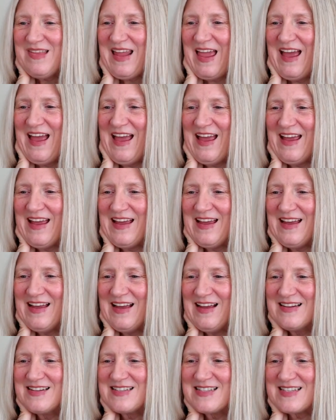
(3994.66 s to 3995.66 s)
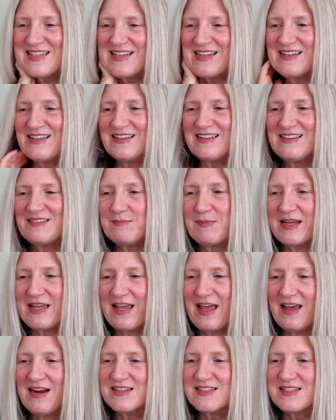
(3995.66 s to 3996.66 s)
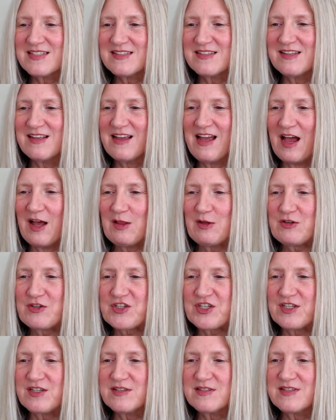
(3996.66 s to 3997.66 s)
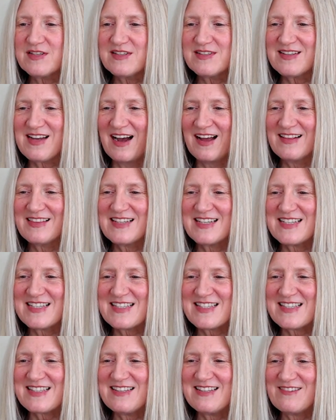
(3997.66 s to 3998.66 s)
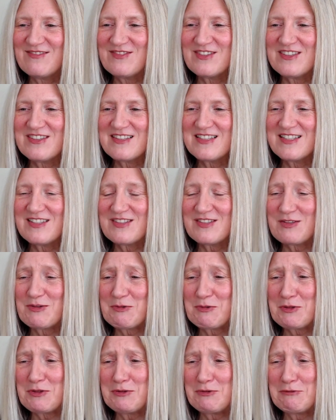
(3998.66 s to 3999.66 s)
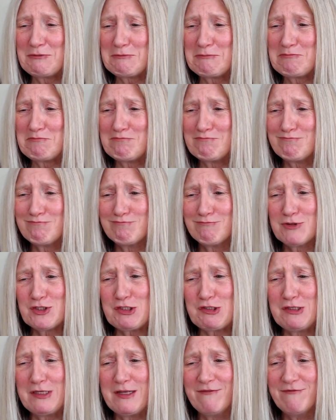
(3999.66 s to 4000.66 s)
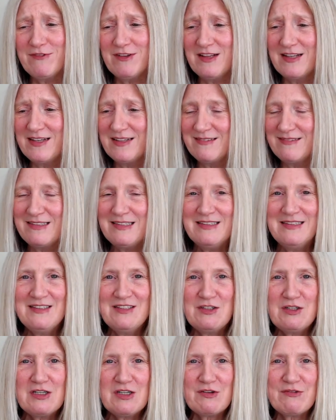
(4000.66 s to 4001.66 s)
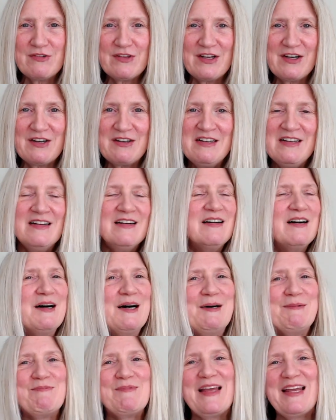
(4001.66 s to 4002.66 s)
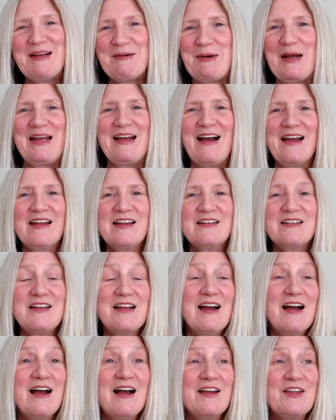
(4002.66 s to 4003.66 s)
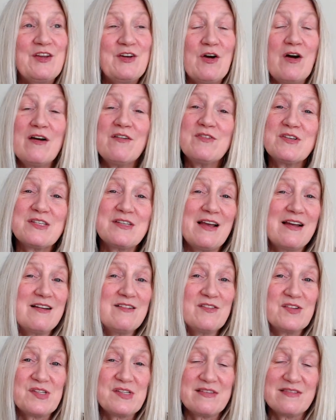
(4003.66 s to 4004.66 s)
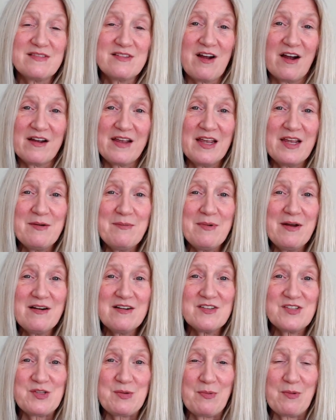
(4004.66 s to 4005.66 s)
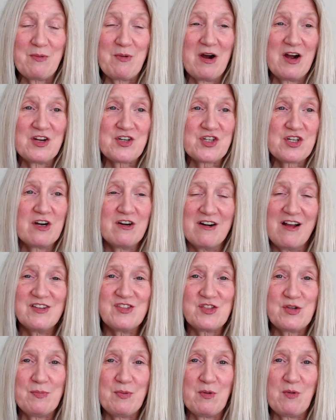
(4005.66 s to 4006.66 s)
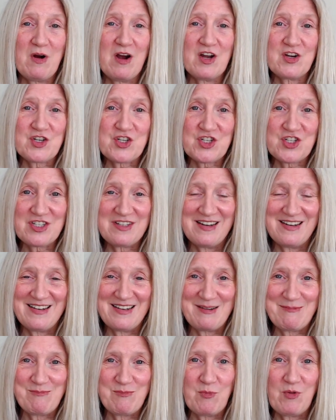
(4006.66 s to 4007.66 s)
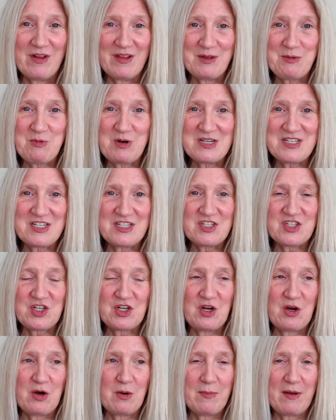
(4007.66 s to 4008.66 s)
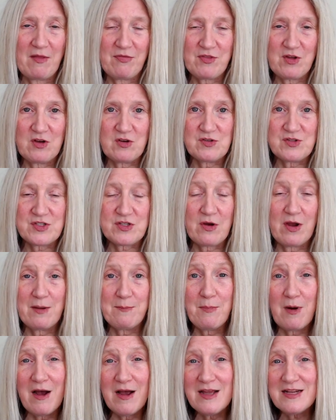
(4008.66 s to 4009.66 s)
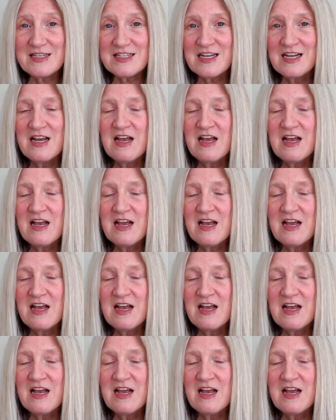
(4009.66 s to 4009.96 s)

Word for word: and uh, my cat has allergies. He's got the sniffles. He's so cute, sniffling over there. Um, anyway, I you know I was I was talking about a superwash or non-superwash. Um, really wanted to know about those, so I bought